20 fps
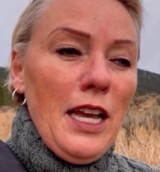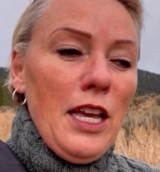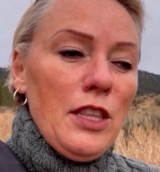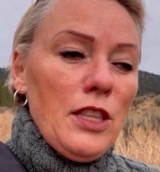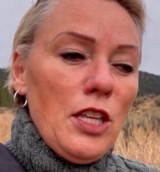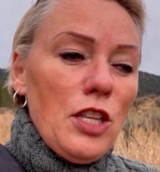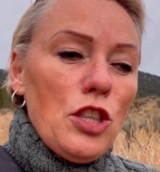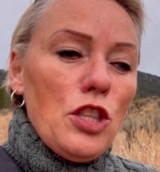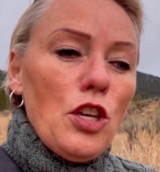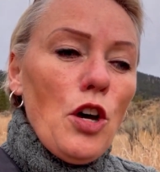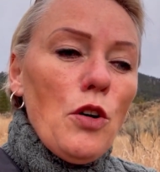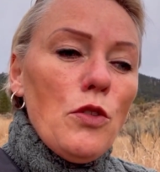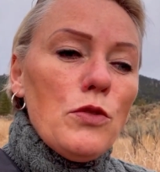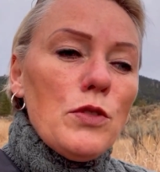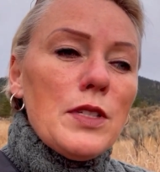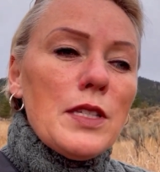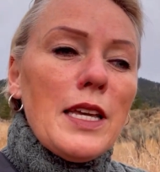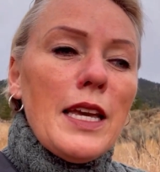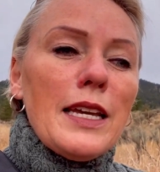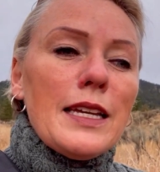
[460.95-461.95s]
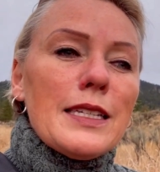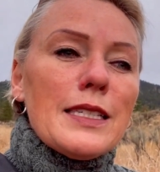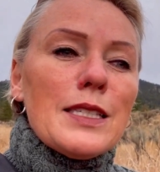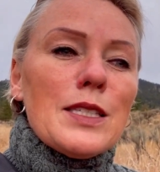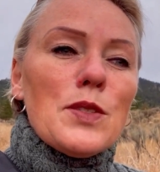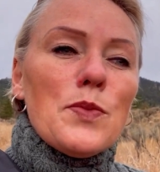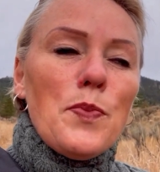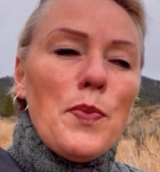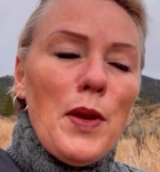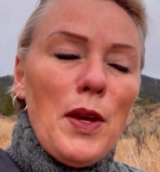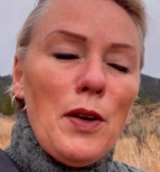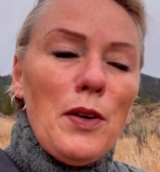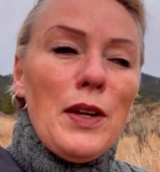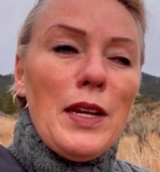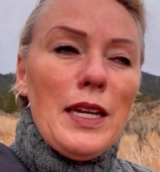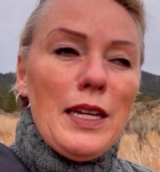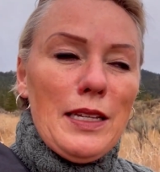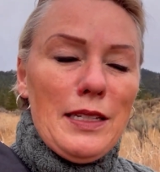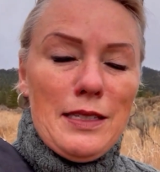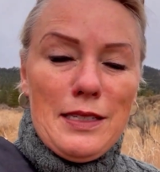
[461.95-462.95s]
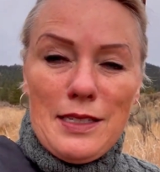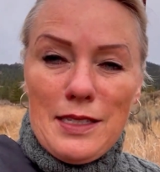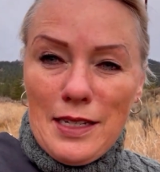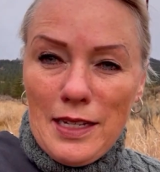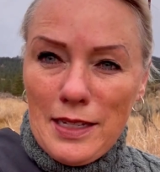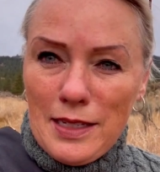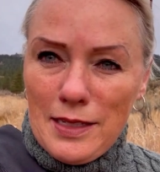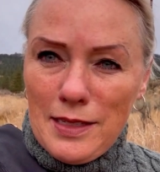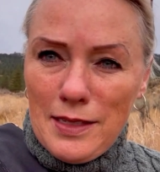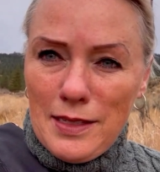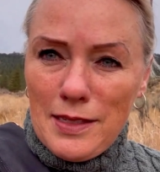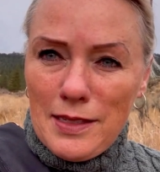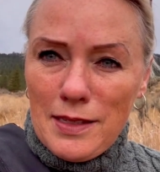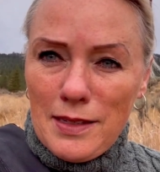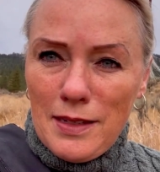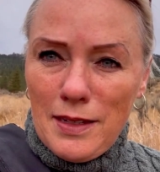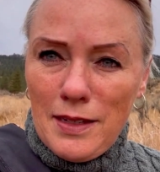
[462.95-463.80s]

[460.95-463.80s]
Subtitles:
that those experiences